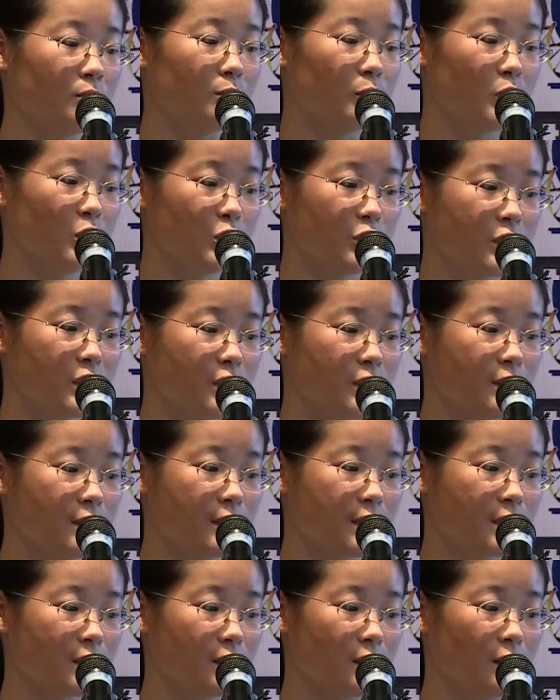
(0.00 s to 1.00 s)

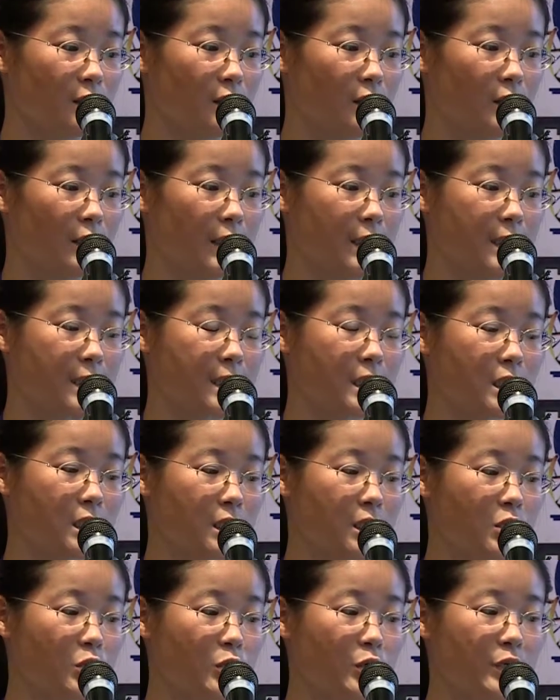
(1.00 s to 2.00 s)
proteins is
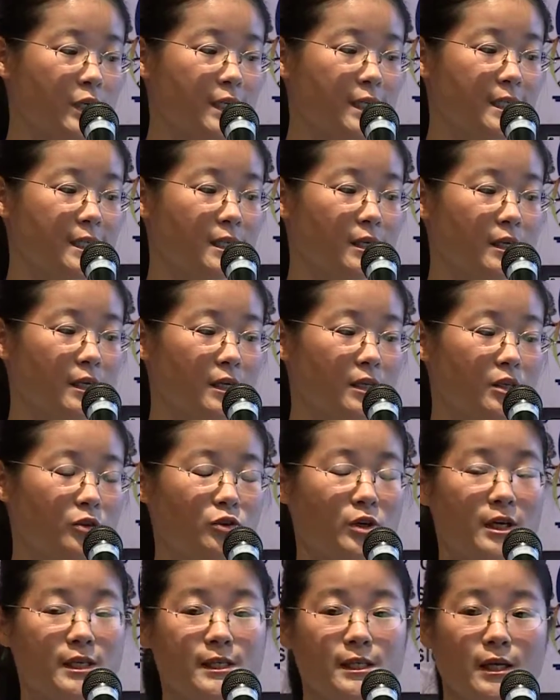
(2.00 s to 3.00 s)
increased in the
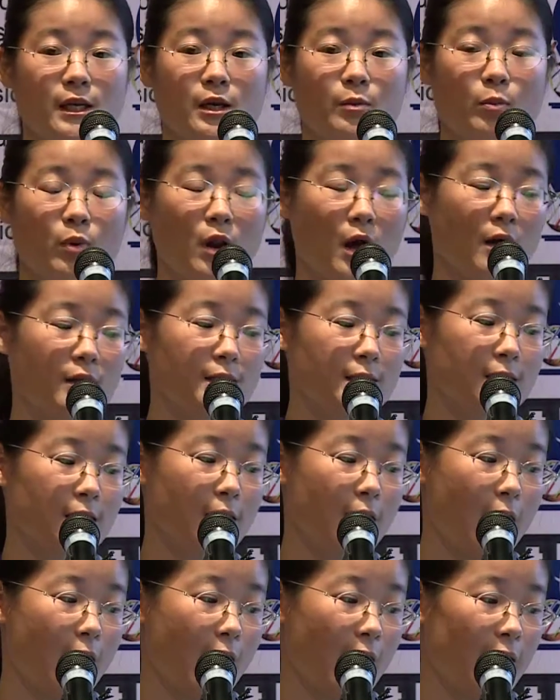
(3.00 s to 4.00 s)
transgenic plants,
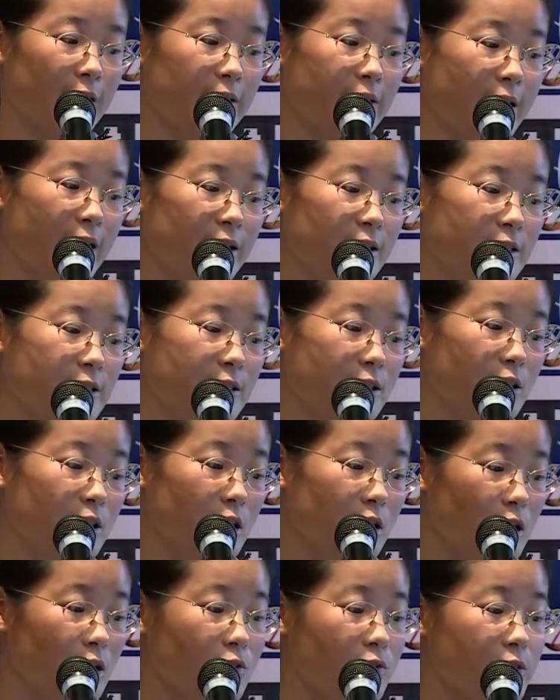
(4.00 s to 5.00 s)
and at the
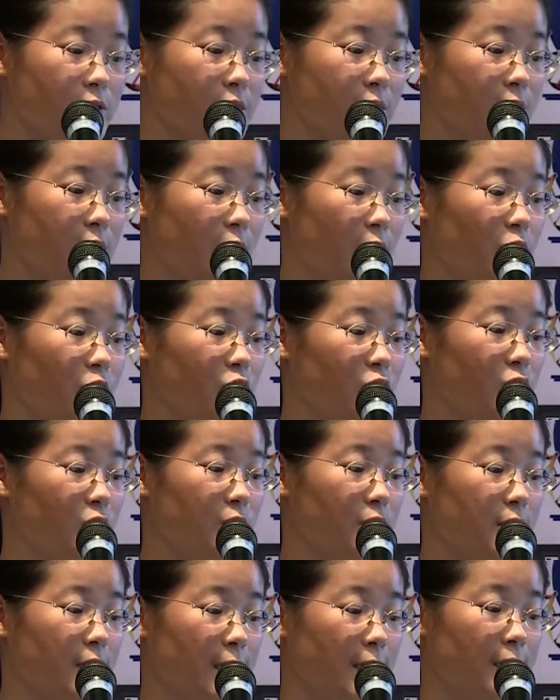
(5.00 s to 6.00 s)
tillering stage,
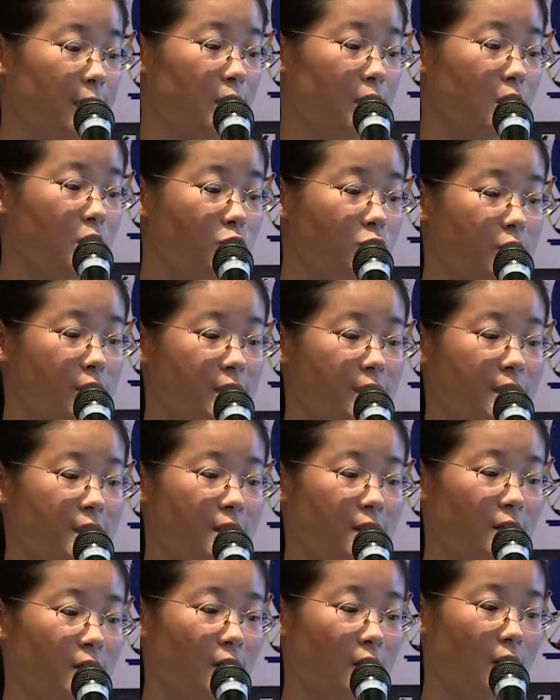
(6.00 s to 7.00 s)
they decreased.
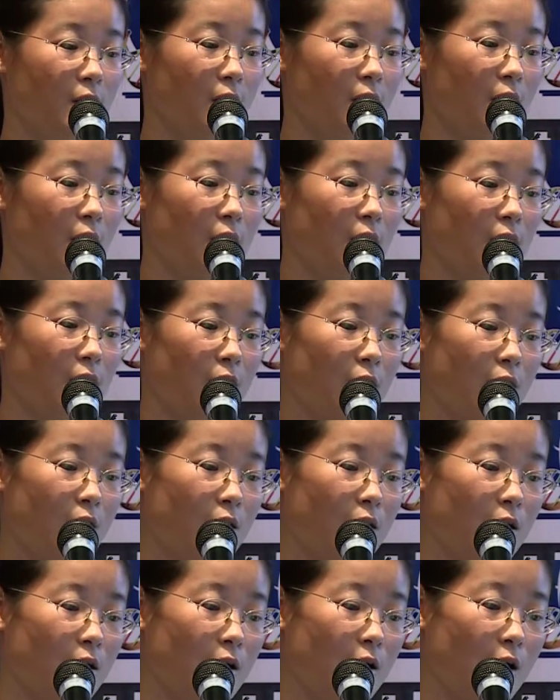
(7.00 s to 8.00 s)

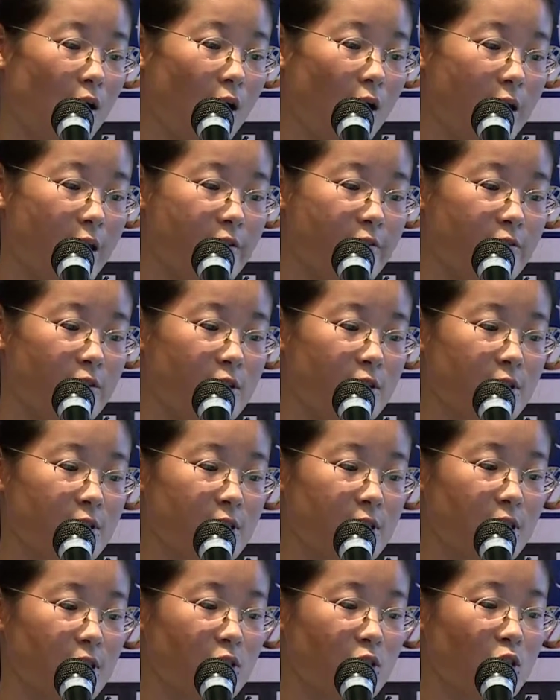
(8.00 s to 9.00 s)
However,
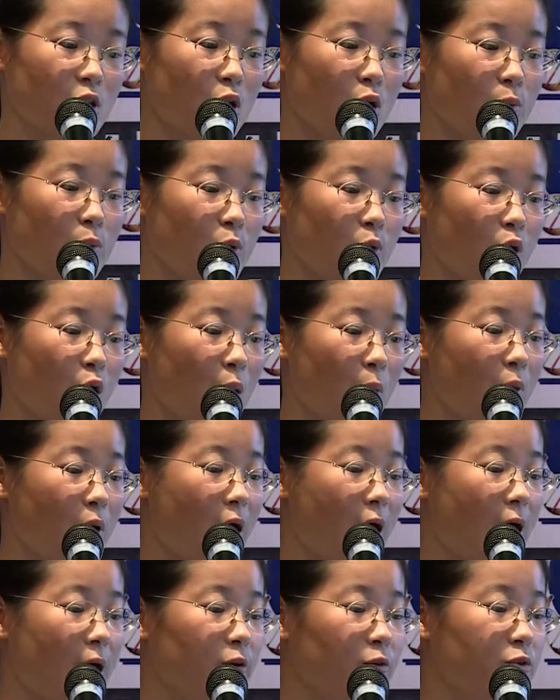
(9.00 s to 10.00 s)
the soluble
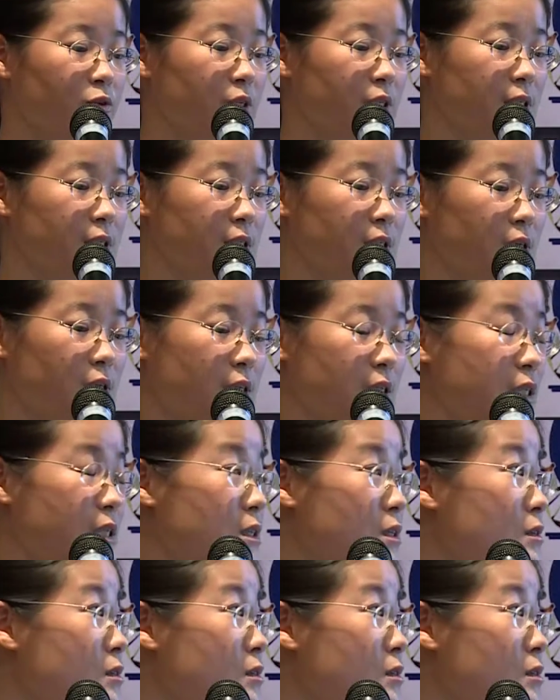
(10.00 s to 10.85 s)
carbohydrates is